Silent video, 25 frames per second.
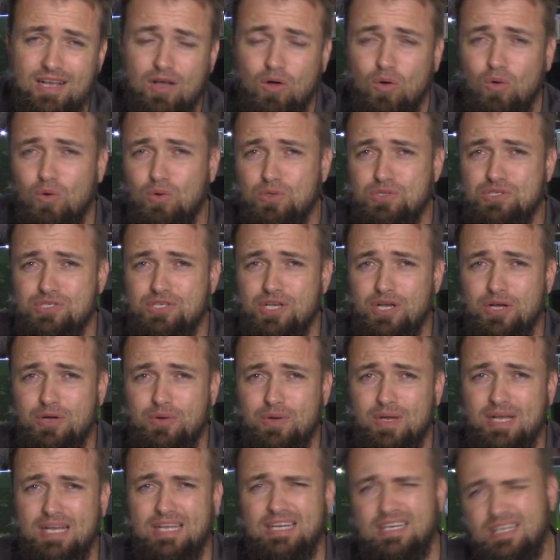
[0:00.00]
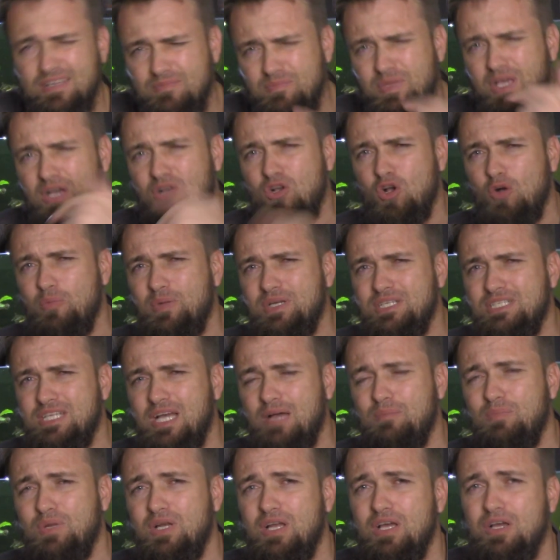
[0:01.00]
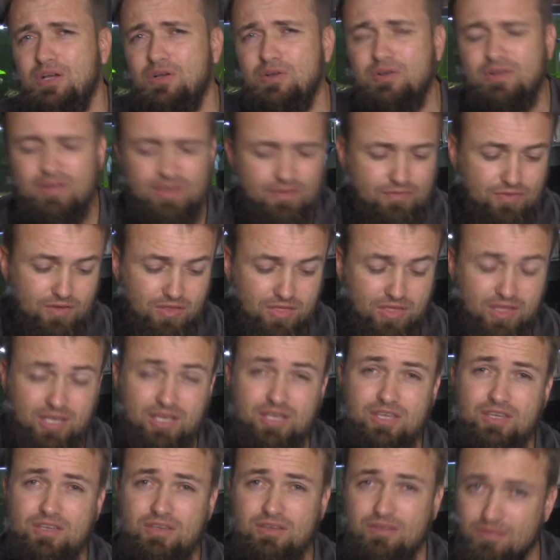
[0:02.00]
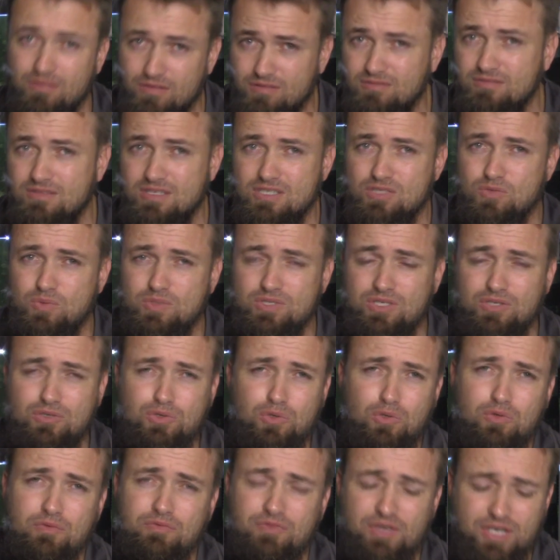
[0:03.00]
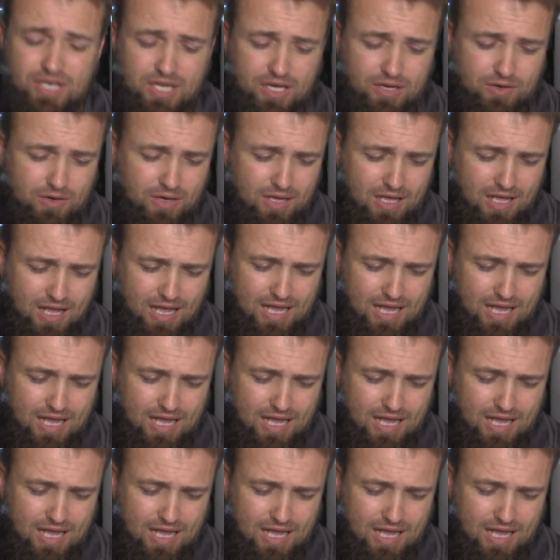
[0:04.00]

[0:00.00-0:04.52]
Also, leave me a comment down below if you think this was a cool video,